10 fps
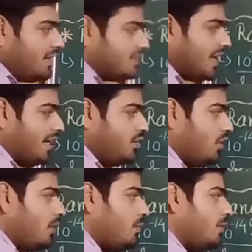Size
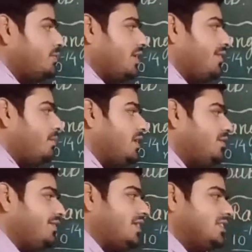of observable
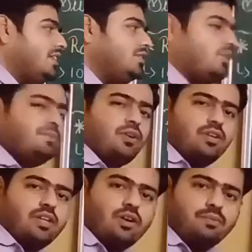universe is of the
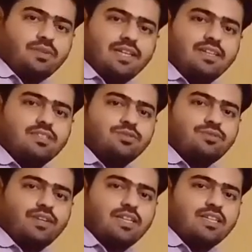order of 10 raised to
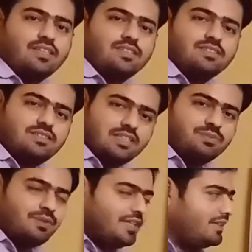
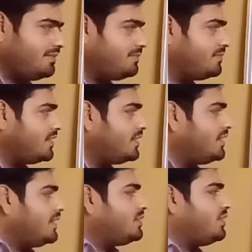26 meter.
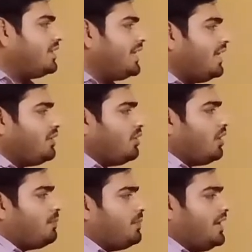So range
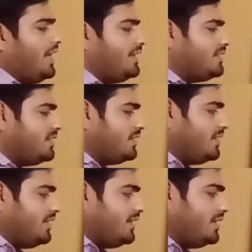of length
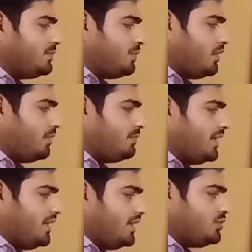is from
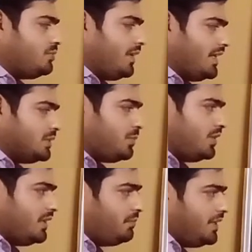10 raised to minus
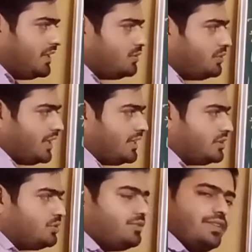14 meter to 10
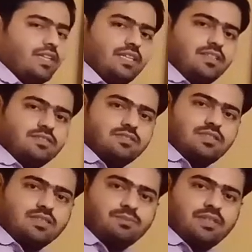raised to
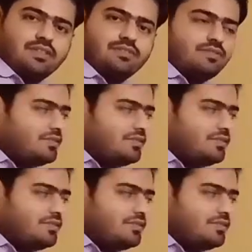26 meter.